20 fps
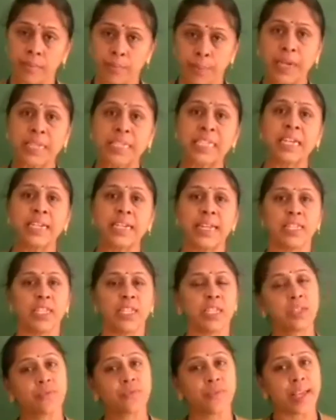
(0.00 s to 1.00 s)
percentage
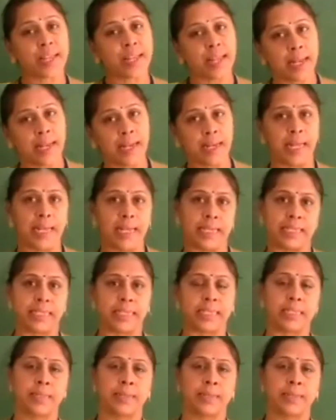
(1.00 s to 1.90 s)
is very less.